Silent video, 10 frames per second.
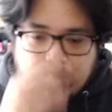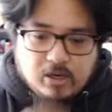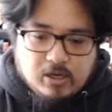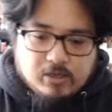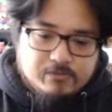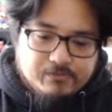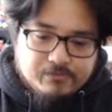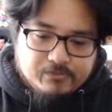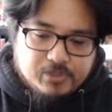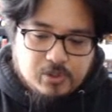
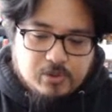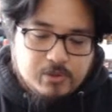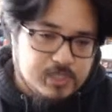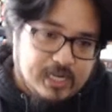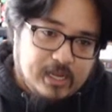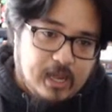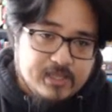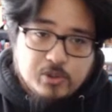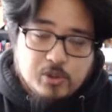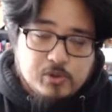So it was
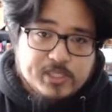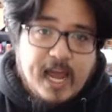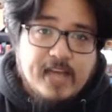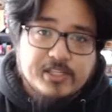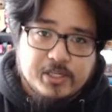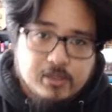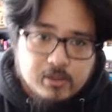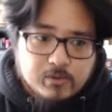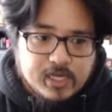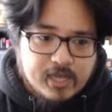an accident.
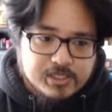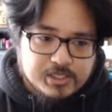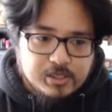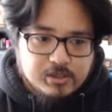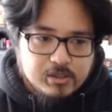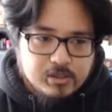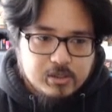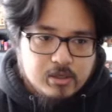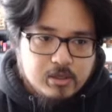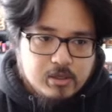It was an accident.
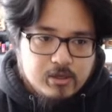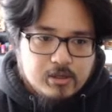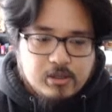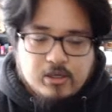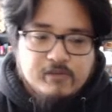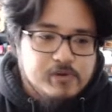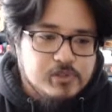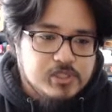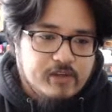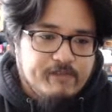The
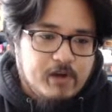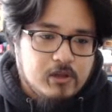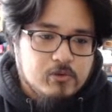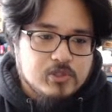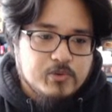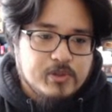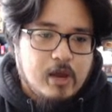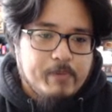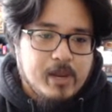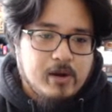confusion that followed was
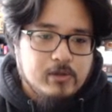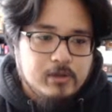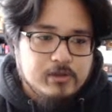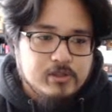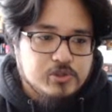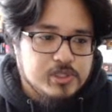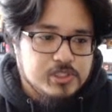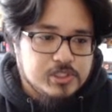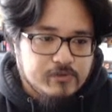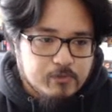without parallel in the
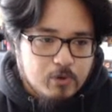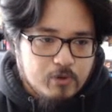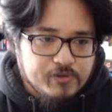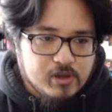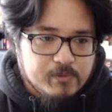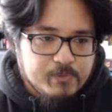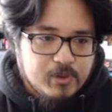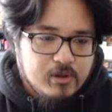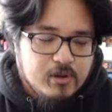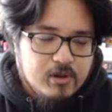tradition of Umofia.
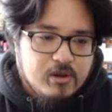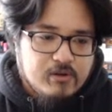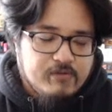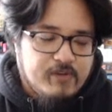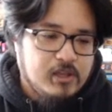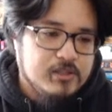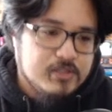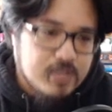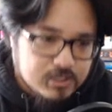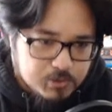Violent
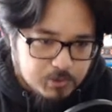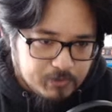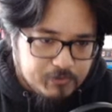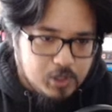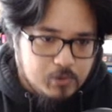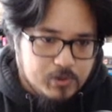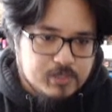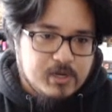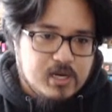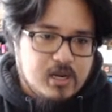deaths were
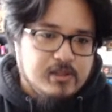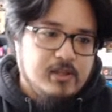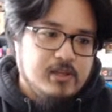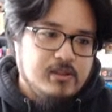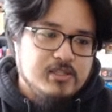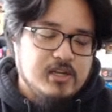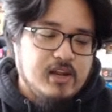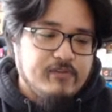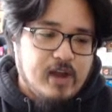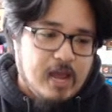frequent, but nothing like this had
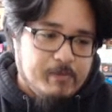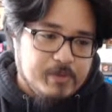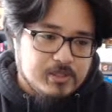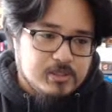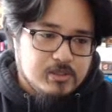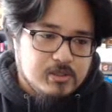ever happened.